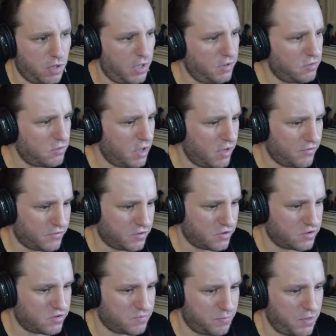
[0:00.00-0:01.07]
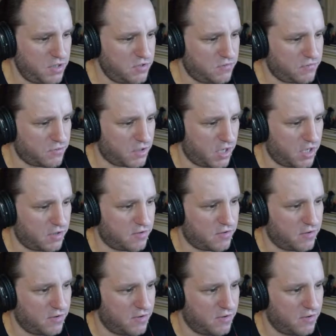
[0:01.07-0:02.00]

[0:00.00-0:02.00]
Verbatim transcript: I don't have the space for that.